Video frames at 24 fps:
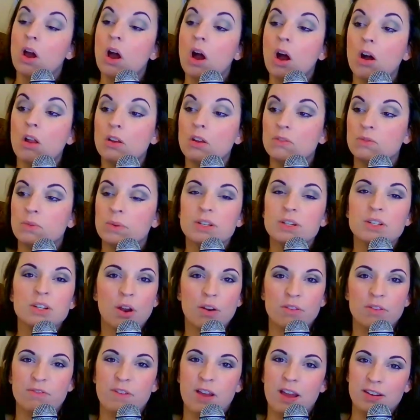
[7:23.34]
all of which
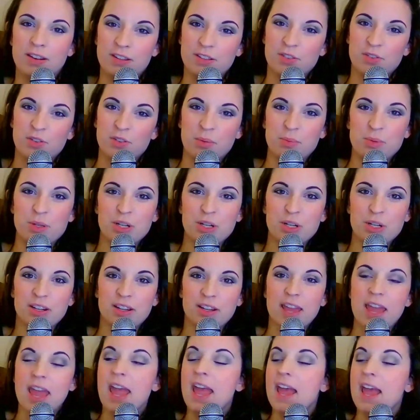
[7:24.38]
are found in scripture.
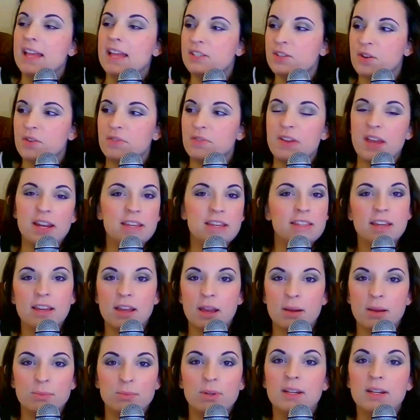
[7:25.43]
And so if
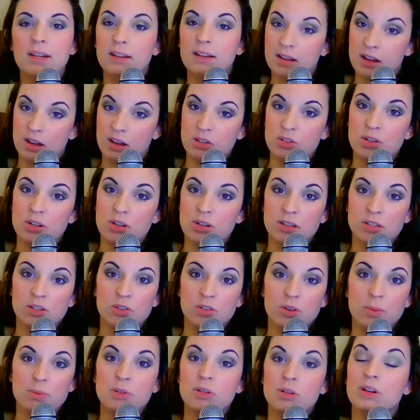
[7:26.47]
anything I'm reading contradicts
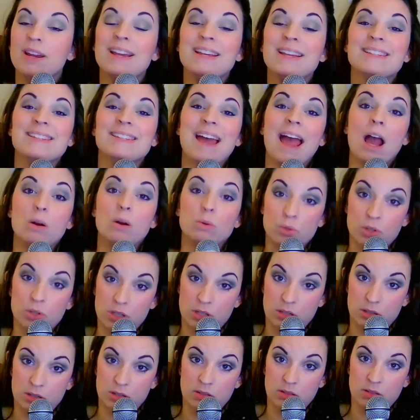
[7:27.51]
scripture, it's out.